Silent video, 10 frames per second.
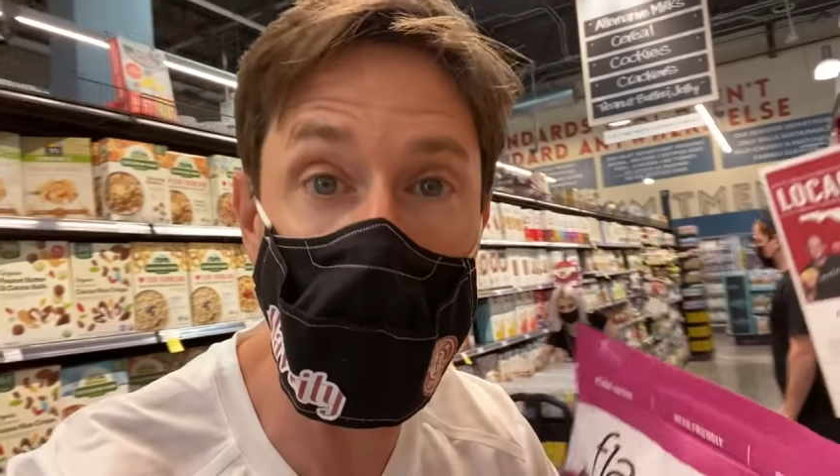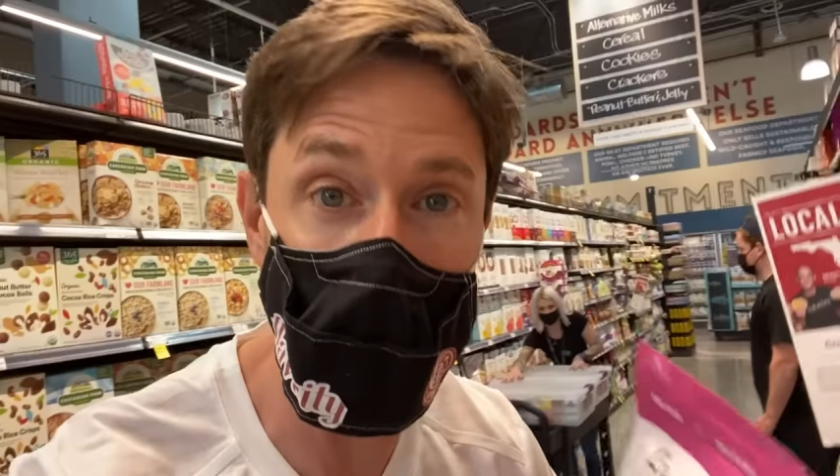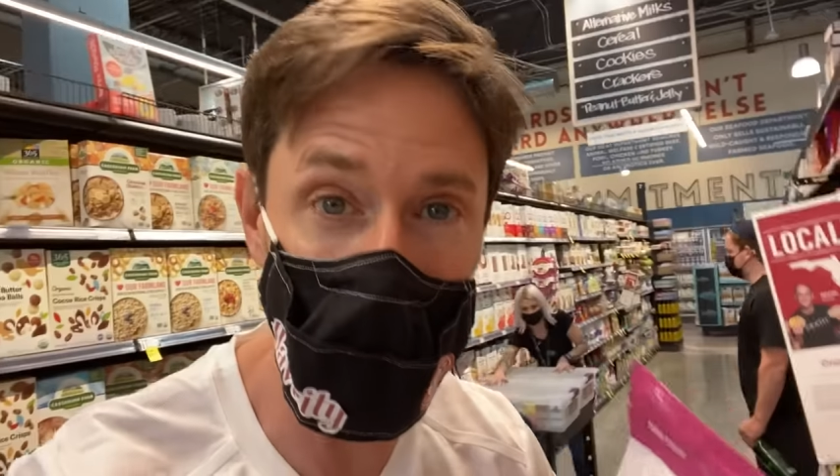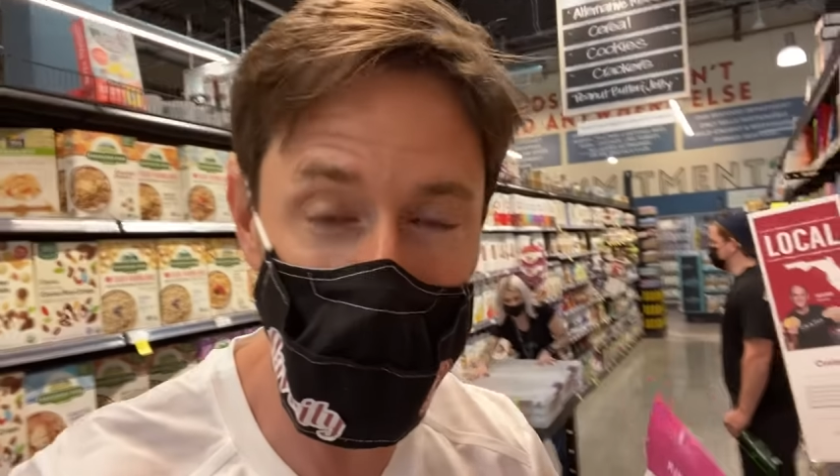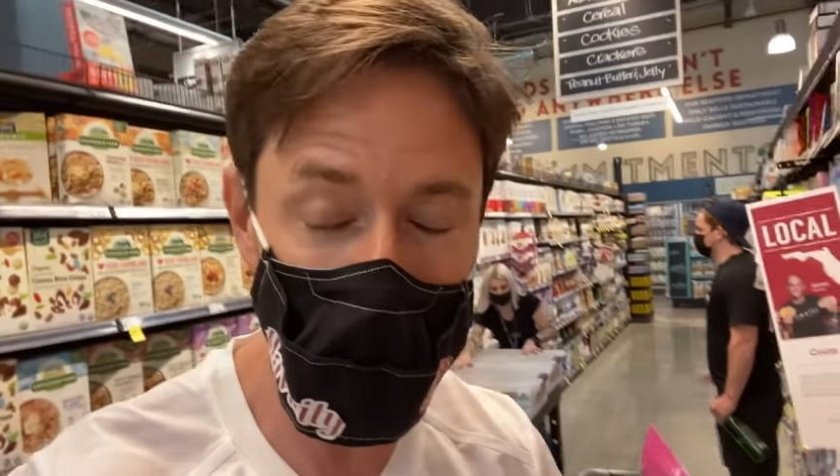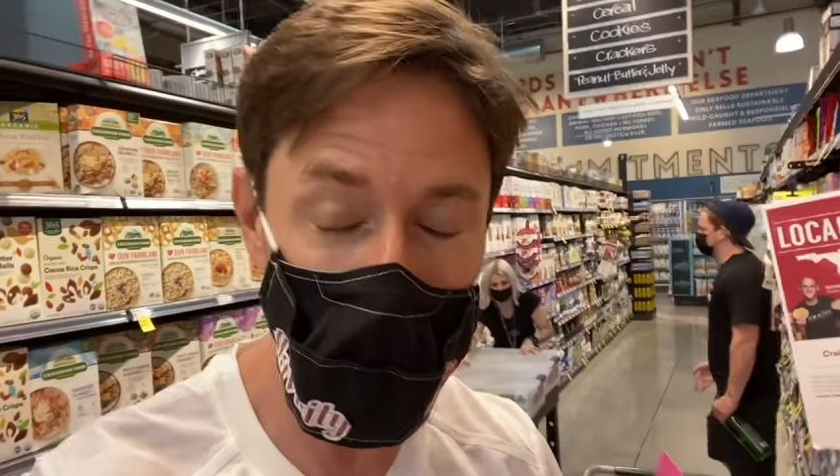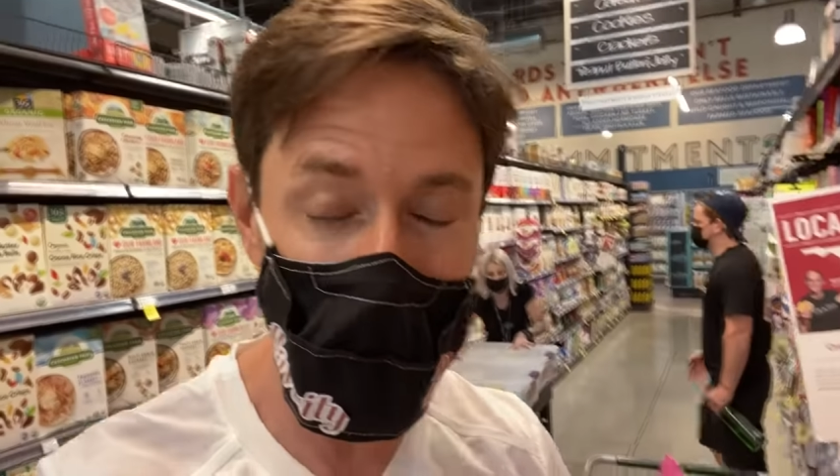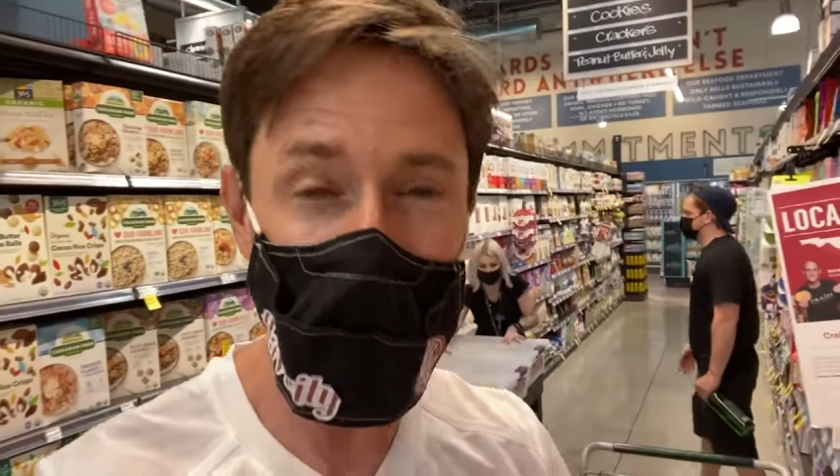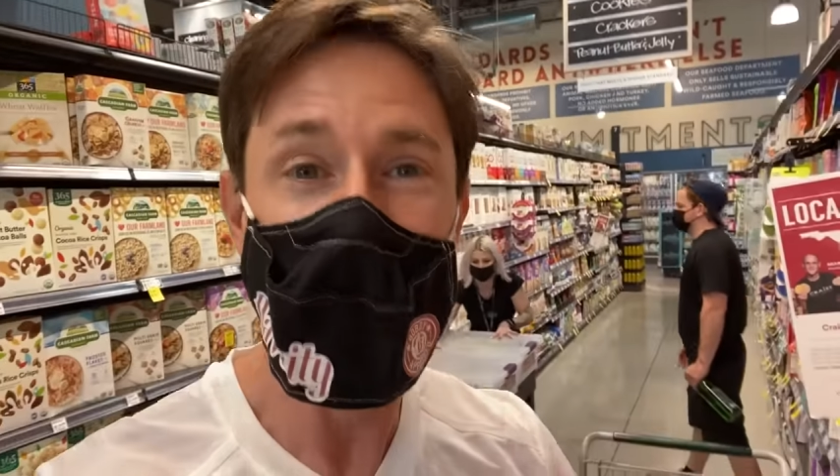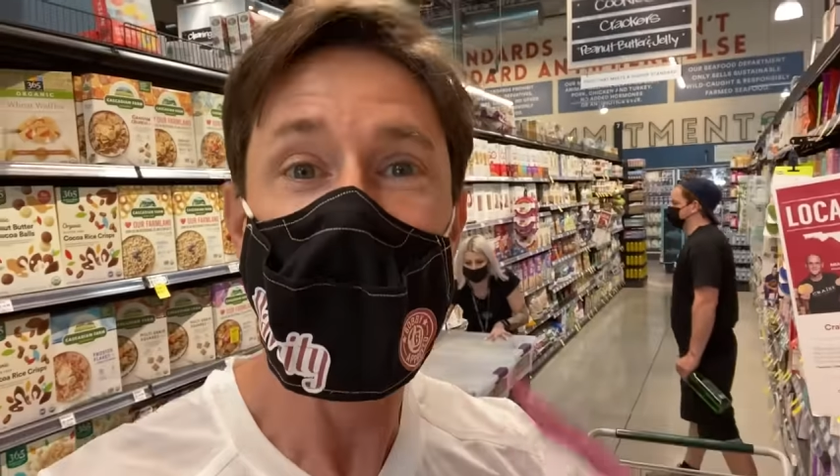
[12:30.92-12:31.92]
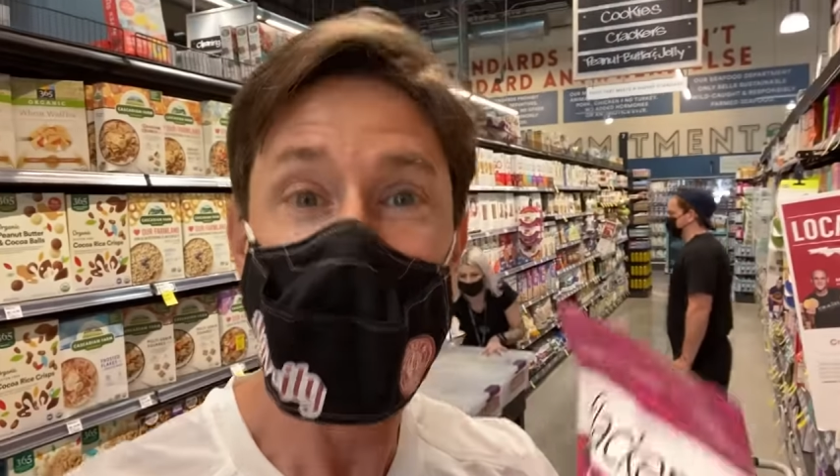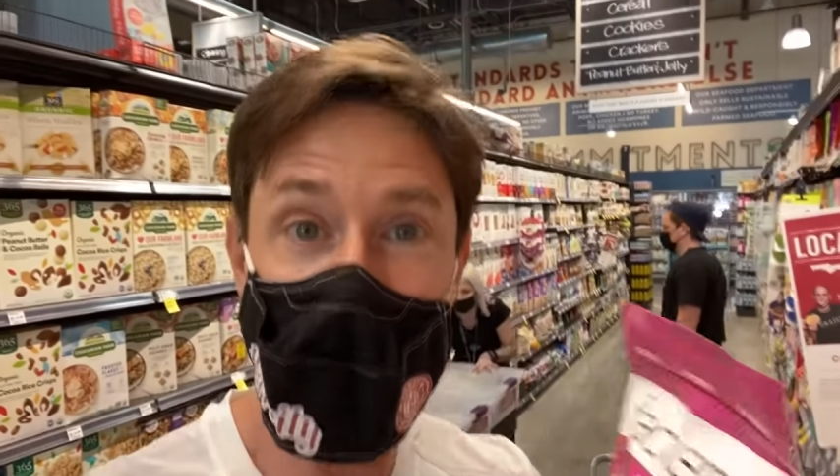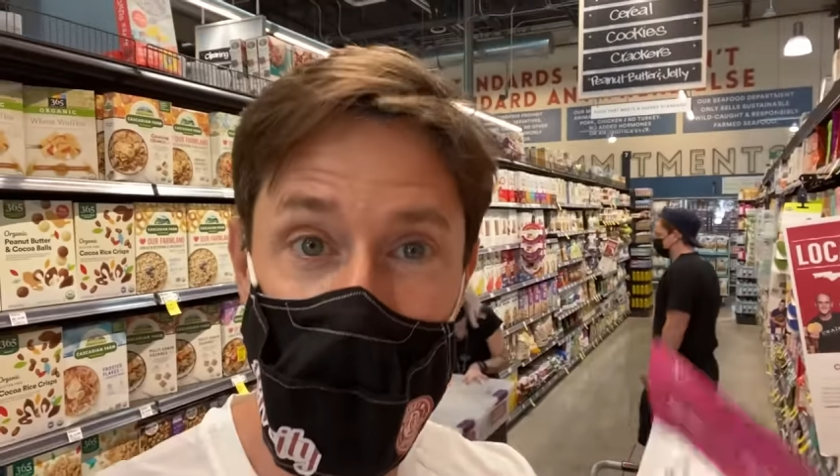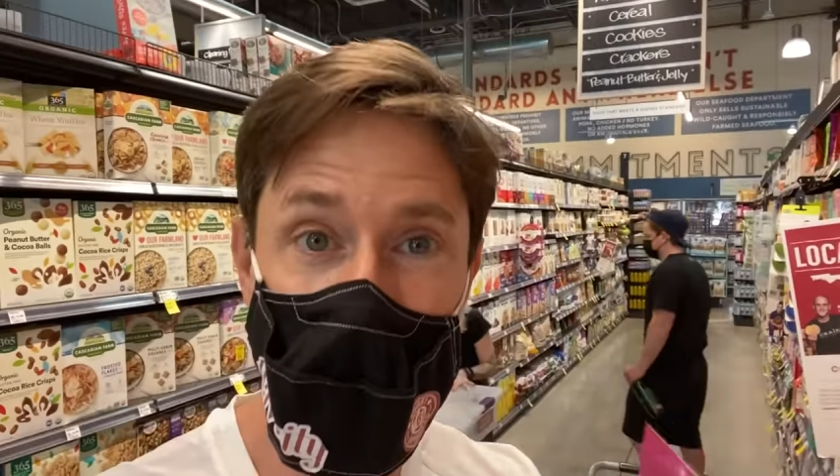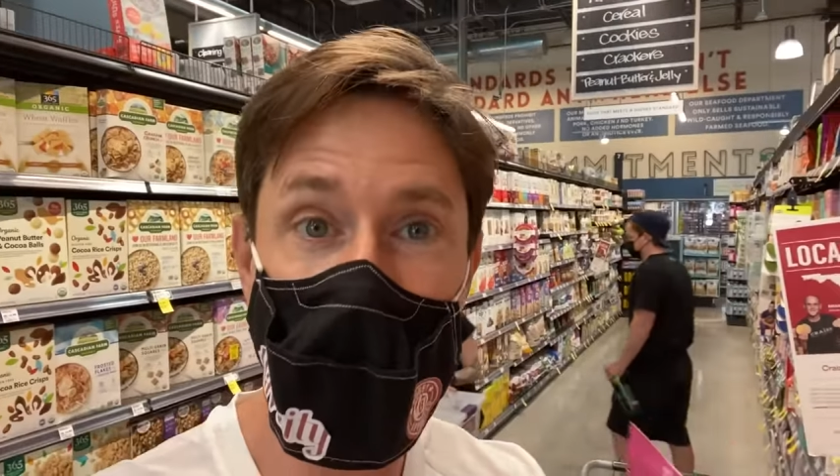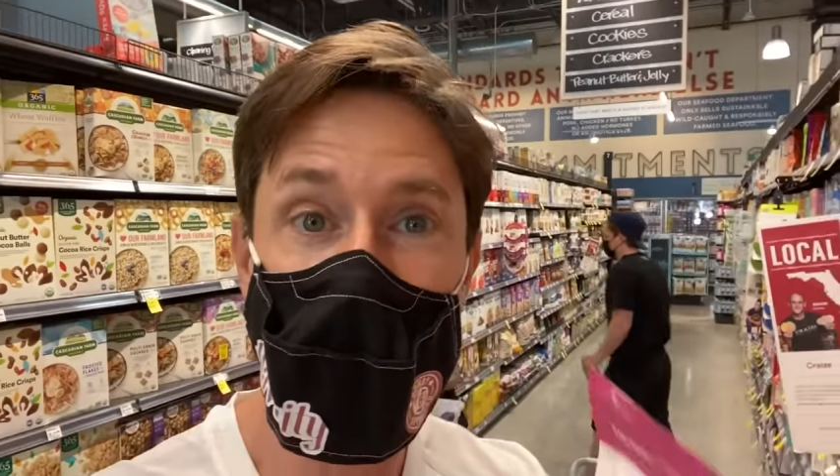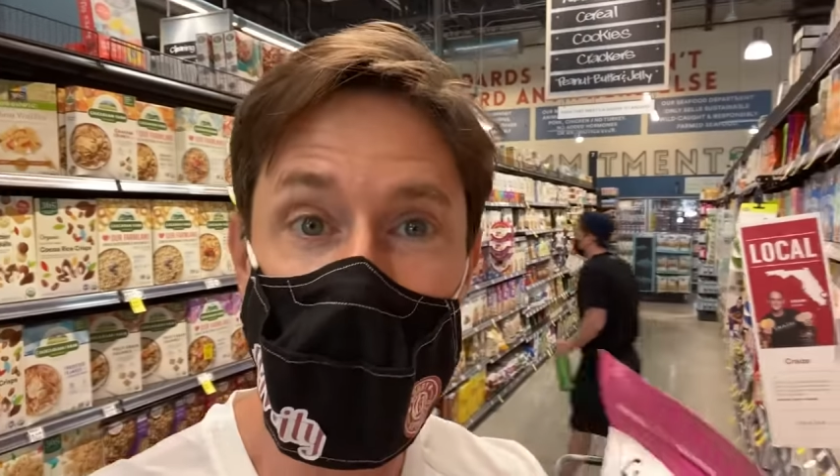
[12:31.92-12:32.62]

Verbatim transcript: gluten-free, keto,